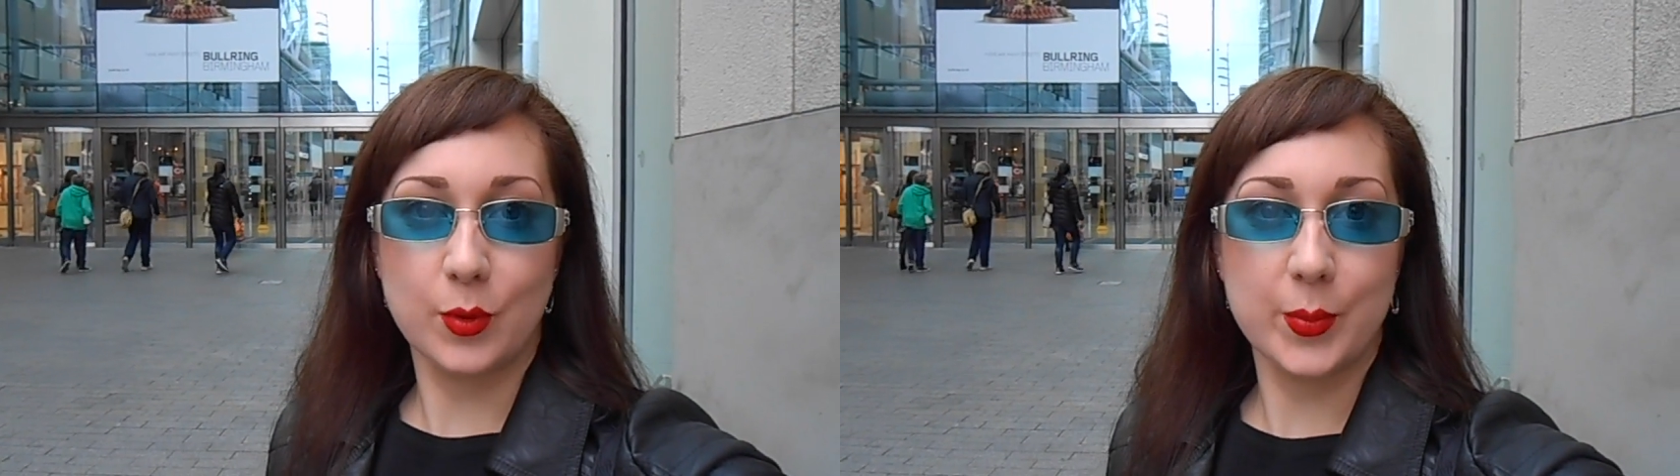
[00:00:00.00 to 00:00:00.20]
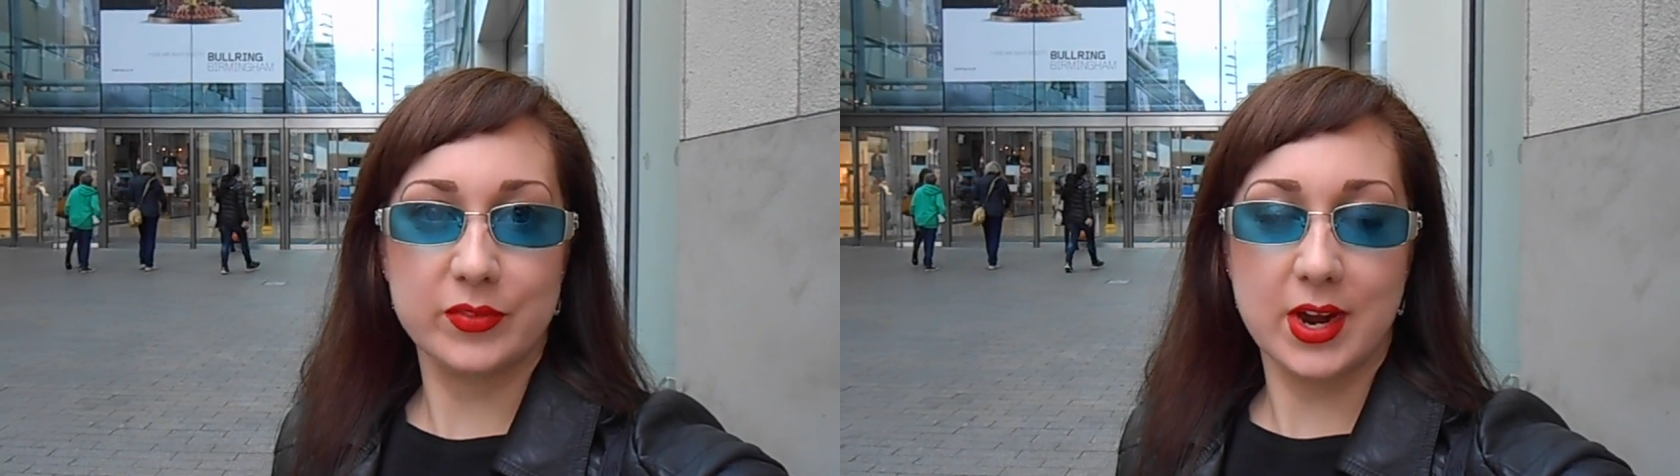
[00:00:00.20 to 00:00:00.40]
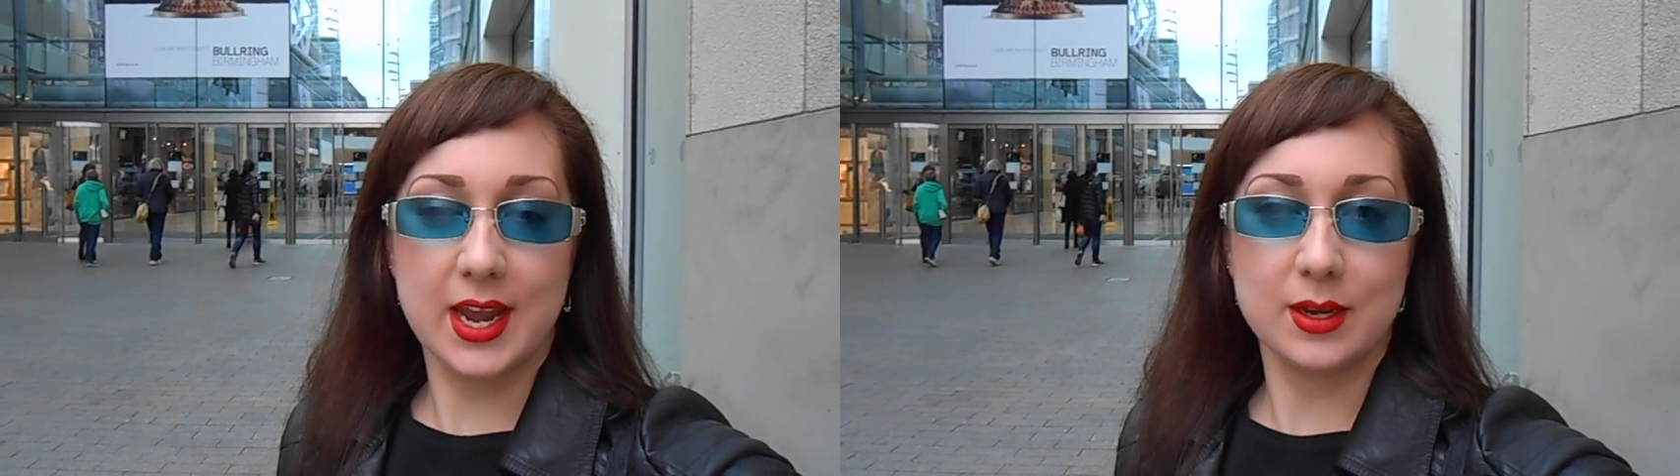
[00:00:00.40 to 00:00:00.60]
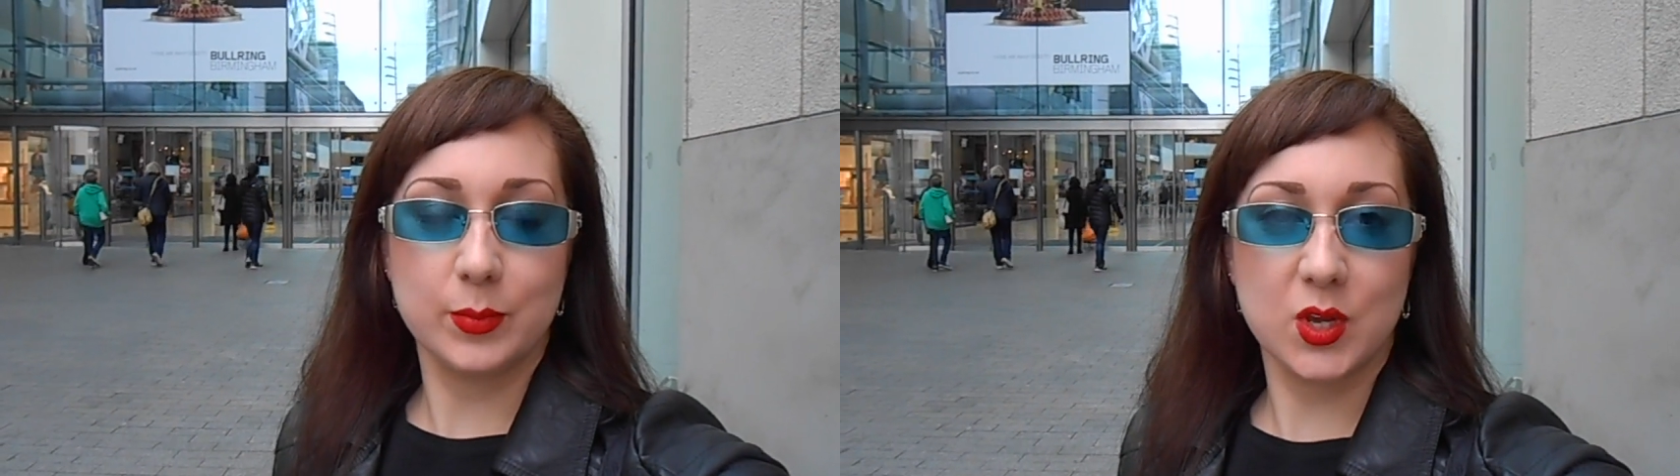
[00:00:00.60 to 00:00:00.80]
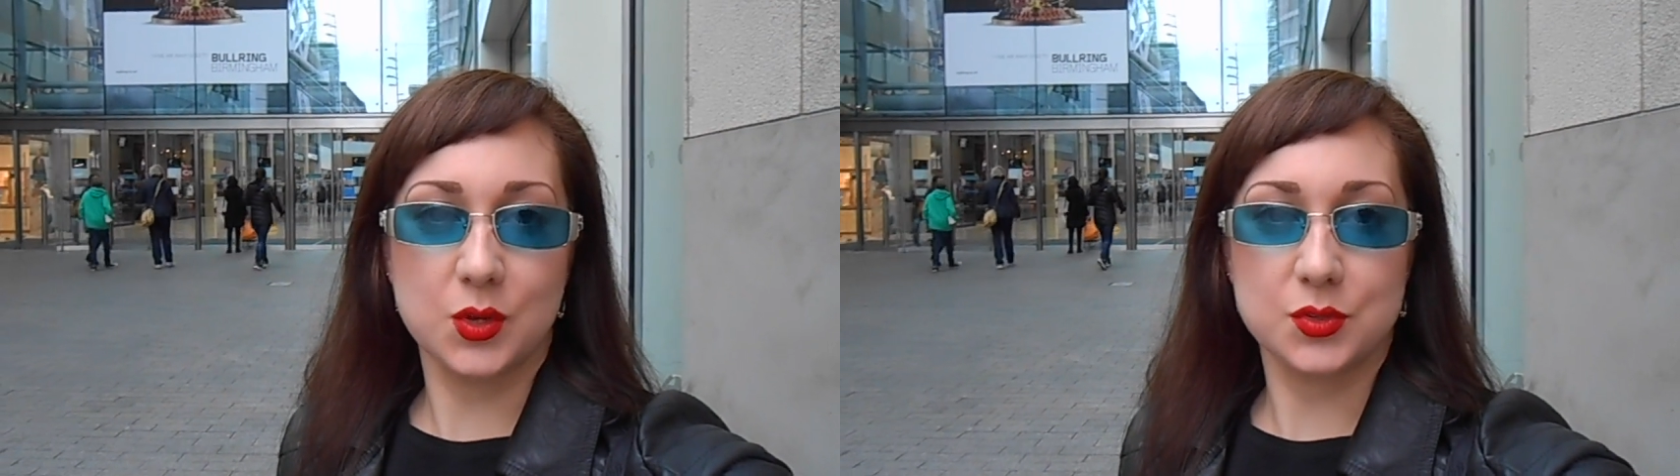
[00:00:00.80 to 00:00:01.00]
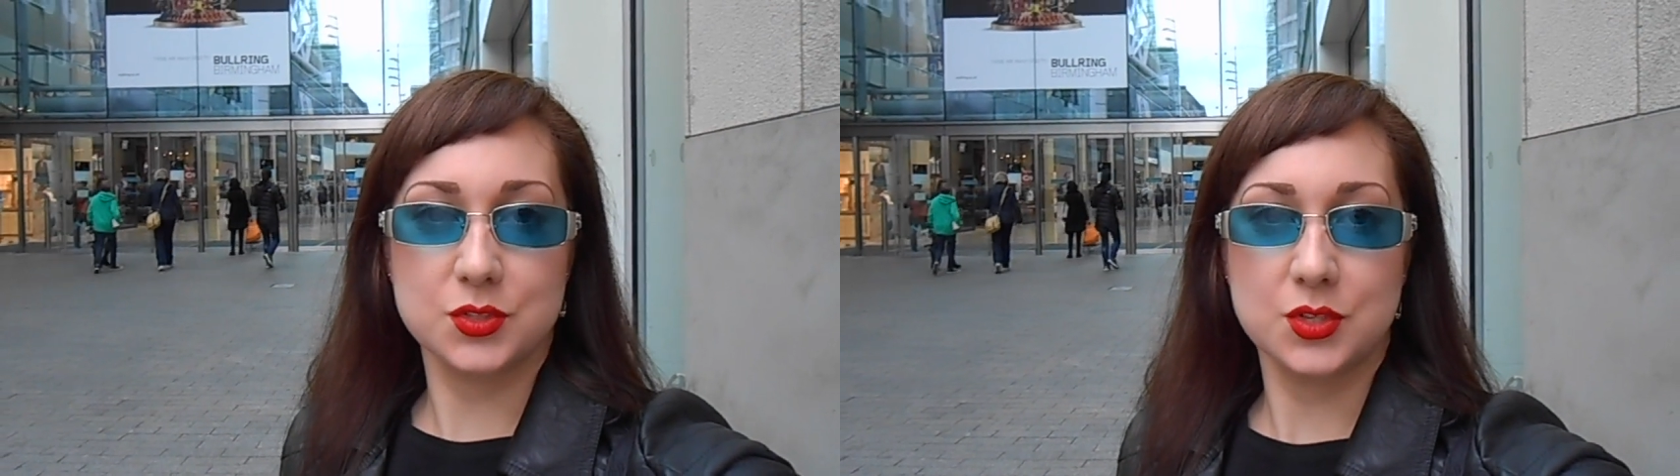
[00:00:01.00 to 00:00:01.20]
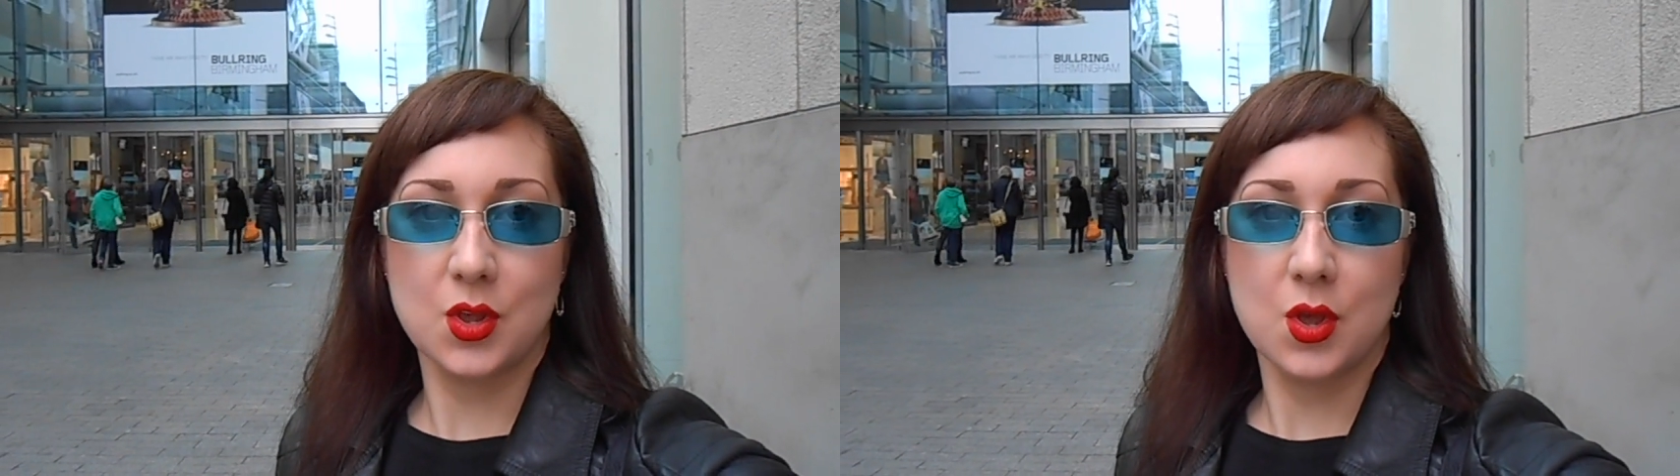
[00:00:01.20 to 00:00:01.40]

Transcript: from the rain because